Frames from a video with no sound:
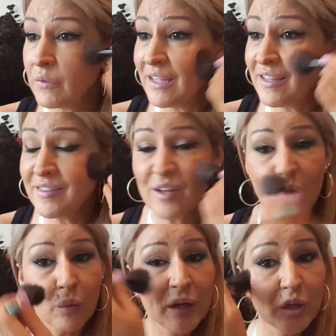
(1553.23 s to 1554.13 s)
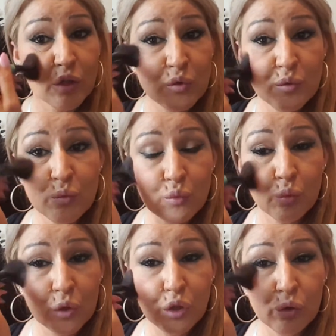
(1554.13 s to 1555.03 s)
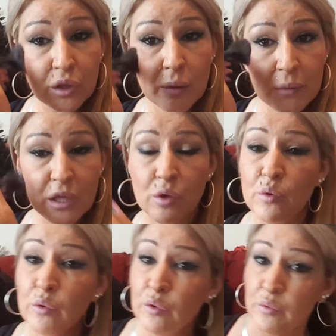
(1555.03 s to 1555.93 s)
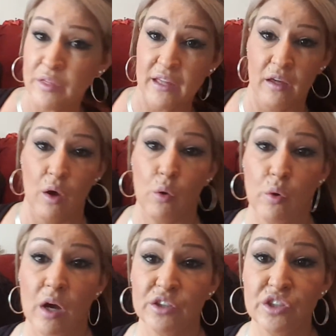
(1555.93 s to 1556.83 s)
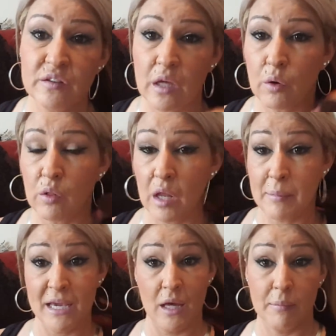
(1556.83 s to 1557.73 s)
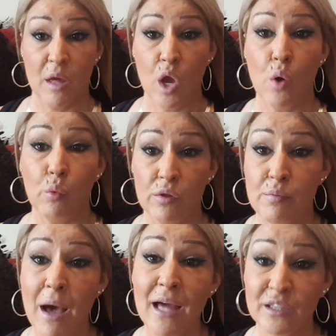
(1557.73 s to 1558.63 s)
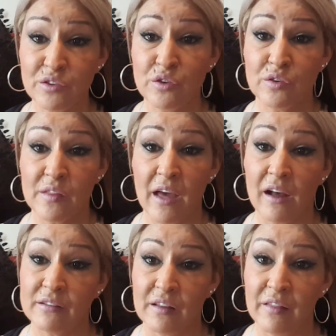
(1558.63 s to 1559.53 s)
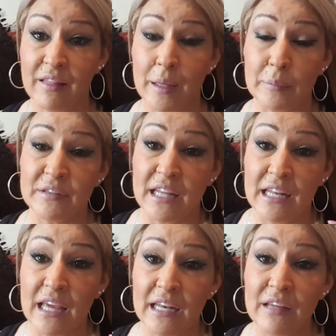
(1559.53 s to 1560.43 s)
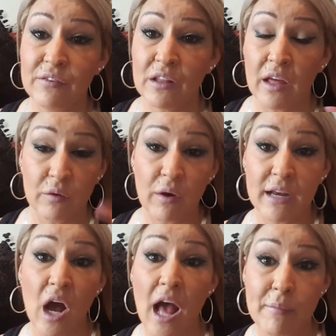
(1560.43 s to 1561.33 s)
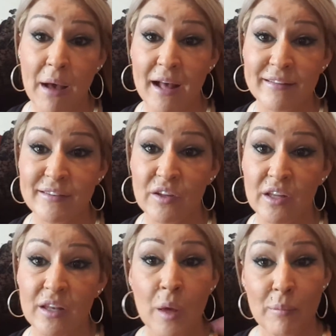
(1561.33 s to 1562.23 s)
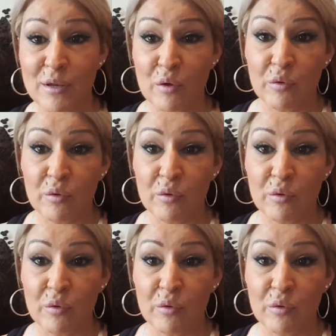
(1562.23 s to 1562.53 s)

Is not where when you look at me, you think, oh God, she's got on a lot of makeup. With mine, it's usually the eyes and the lips. And even like right now, I have my eyes done, but no